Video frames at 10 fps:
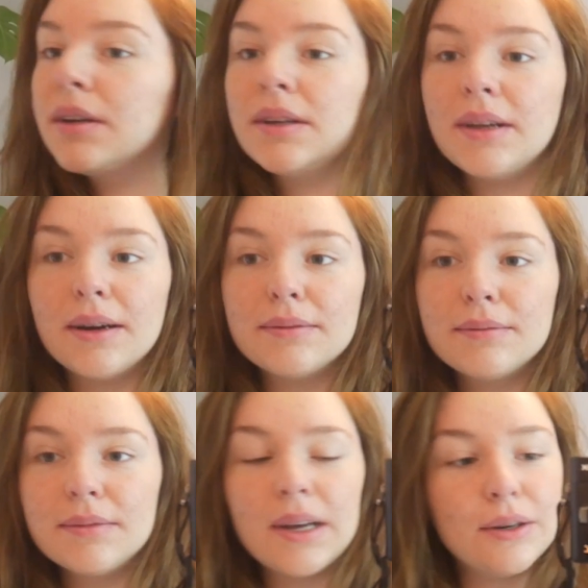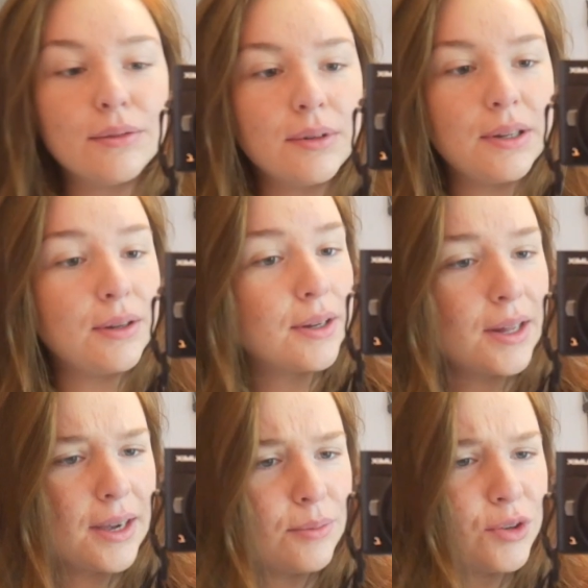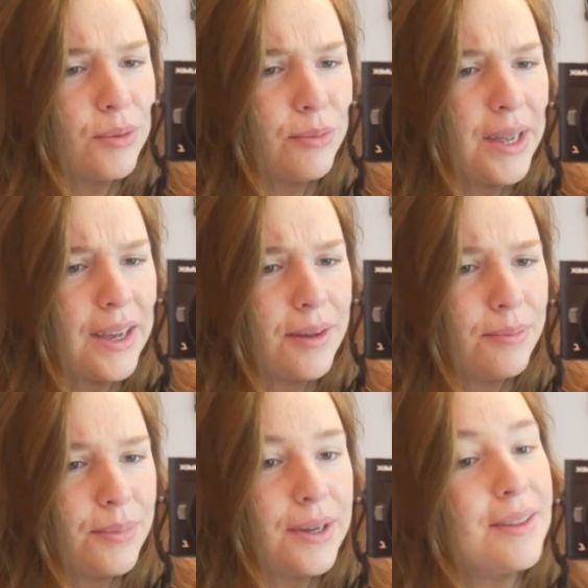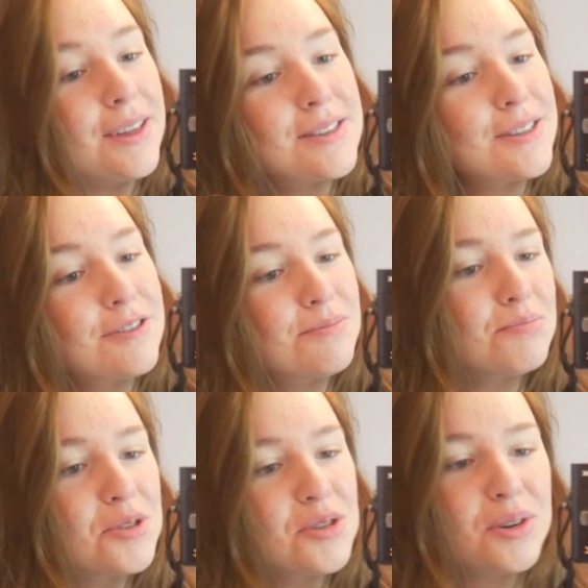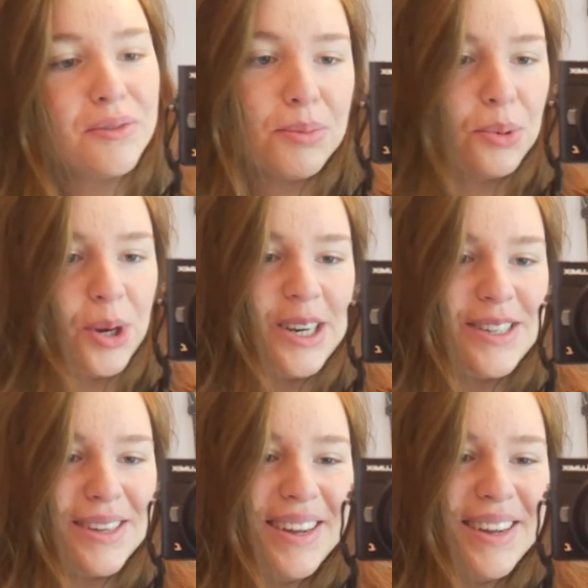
yeah, I don't really look like I'm wearing makeup, but that's sort of the point.